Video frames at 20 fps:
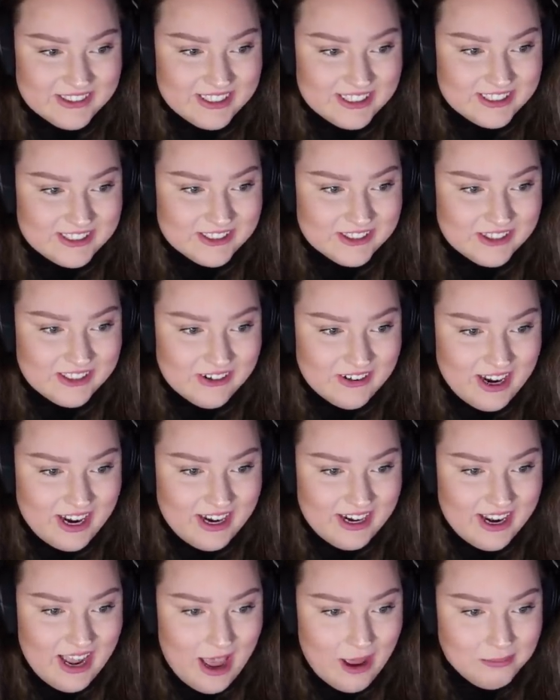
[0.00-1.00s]
Let's do it.
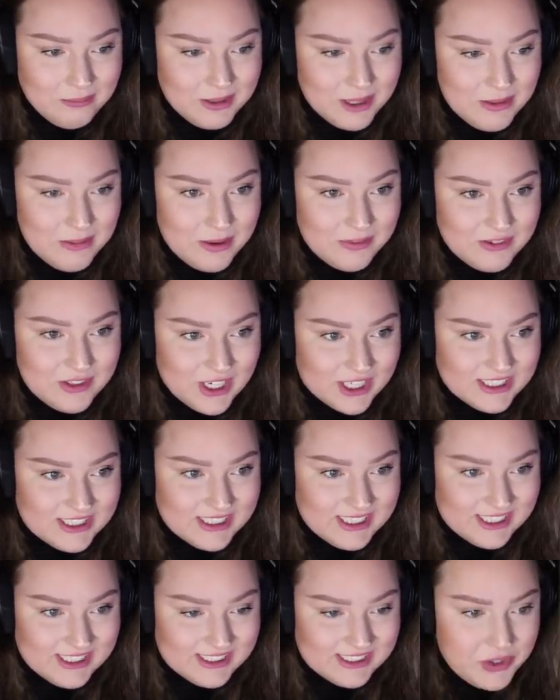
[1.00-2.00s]
Okay, Emblem of
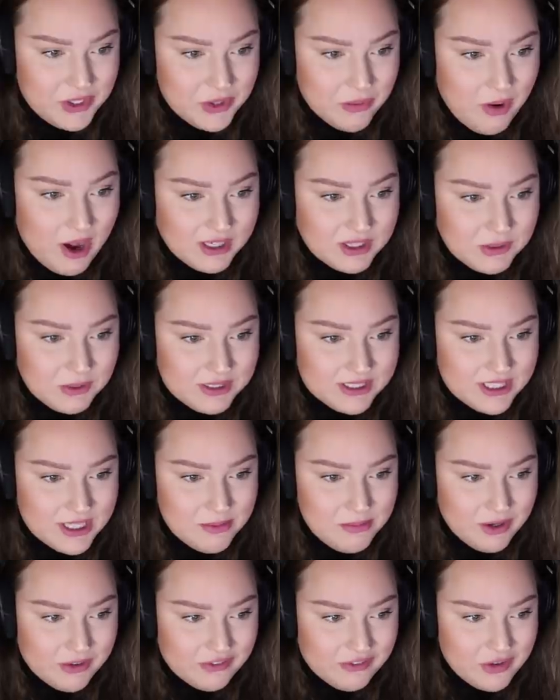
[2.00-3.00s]
Justice. Do you want to
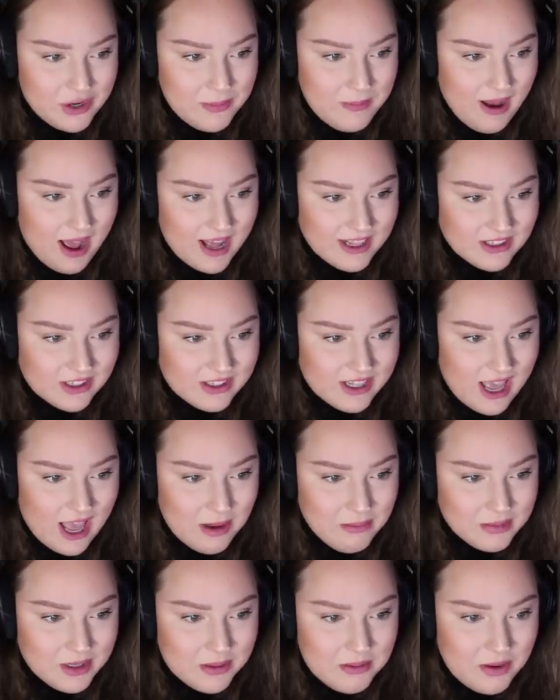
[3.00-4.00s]
redeem your free path on the
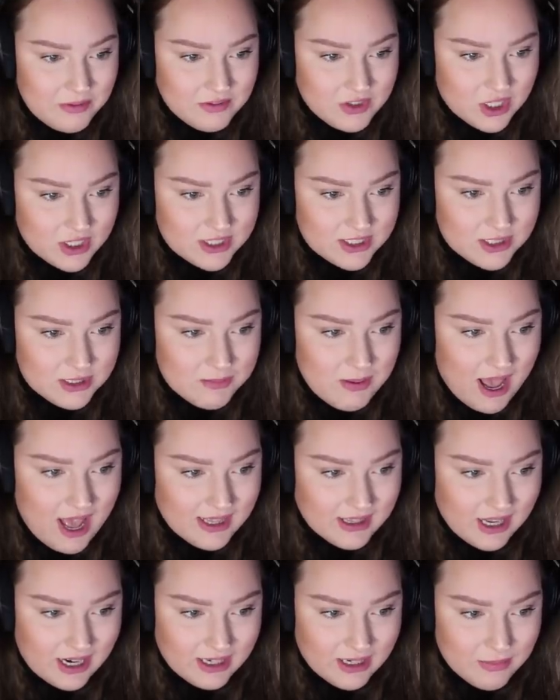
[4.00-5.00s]
Emblem of Justice
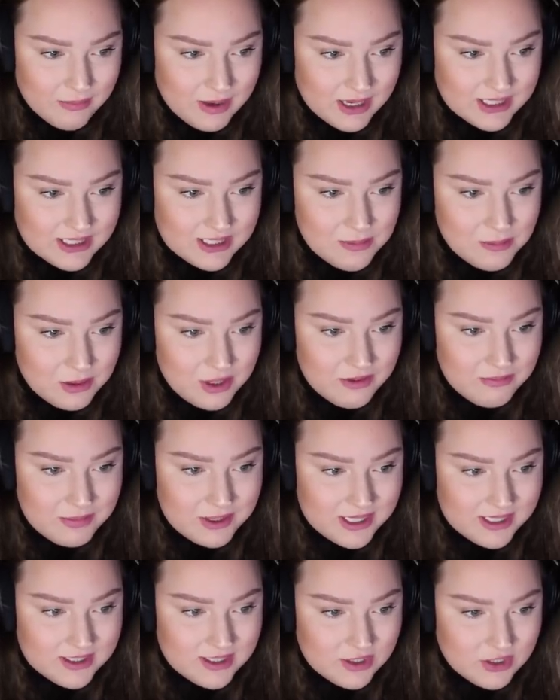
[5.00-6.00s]
path item, a symbol of
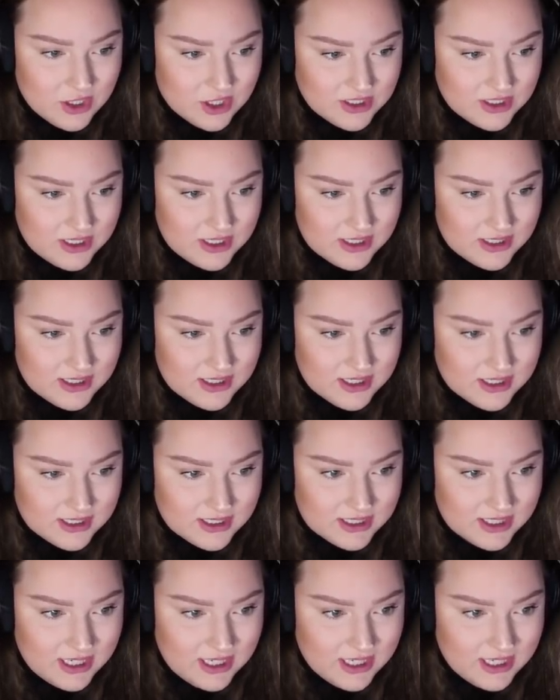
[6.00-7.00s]
peace and justice? Let's
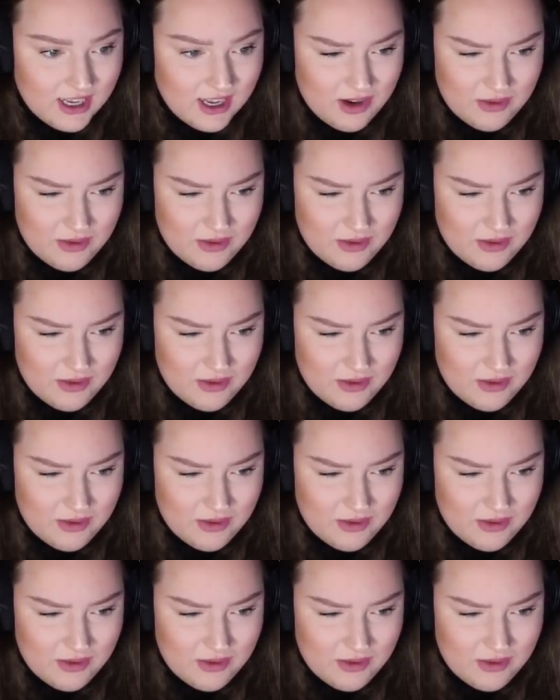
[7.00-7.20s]
see.